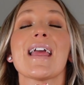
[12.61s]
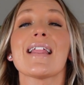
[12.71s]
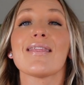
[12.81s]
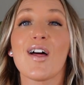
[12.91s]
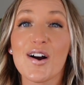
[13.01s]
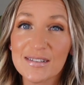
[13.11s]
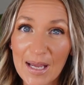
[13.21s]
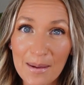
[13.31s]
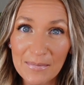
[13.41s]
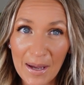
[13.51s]
a long
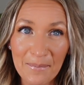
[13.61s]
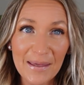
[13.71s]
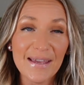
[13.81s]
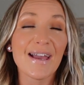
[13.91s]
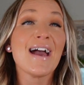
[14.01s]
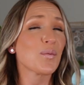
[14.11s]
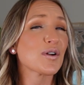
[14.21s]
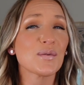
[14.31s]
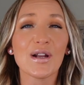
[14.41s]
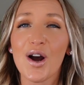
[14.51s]
time coming. We're
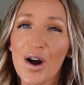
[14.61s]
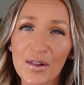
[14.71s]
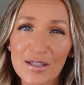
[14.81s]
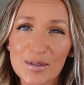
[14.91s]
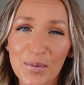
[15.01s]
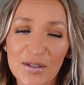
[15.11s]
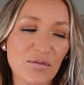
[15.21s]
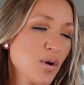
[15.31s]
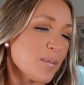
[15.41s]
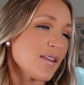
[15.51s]
doing all express
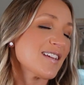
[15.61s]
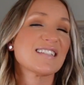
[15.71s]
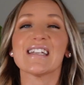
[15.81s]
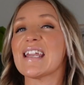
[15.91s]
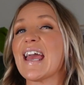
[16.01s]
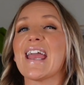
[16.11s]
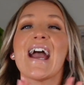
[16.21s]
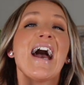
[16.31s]
formulas today.